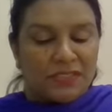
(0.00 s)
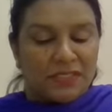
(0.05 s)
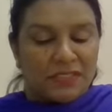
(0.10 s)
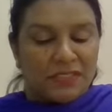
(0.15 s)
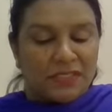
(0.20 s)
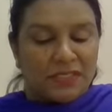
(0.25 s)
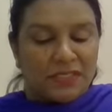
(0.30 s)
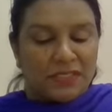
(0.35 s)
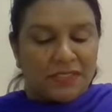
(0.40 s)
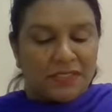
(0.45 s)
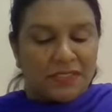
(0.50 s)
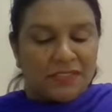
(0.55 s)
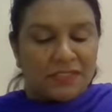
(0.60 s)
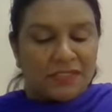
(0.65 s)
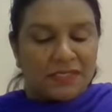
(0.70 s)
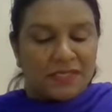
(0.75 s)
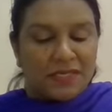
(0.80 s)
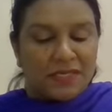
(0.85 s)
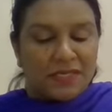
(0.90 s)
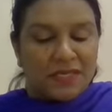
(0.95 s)

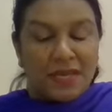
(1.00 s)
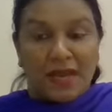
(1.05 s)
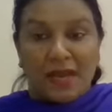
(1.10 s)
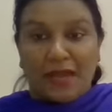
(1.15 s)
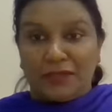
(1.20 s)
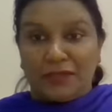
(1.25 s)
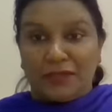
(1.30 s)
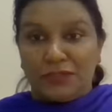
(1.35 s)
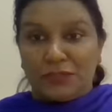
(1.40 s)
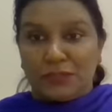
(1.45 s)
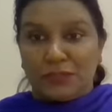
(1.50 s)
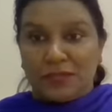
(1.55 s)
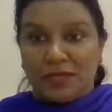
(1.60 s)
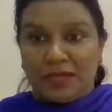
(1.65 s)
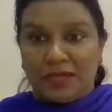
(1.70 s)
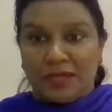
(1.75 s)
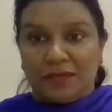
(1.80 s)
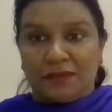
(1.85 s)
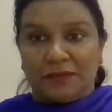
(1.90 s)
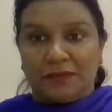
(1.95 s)
cities, and to
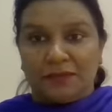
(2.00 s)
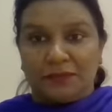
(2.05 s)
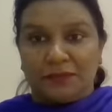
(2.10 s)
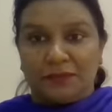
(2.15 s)
kill.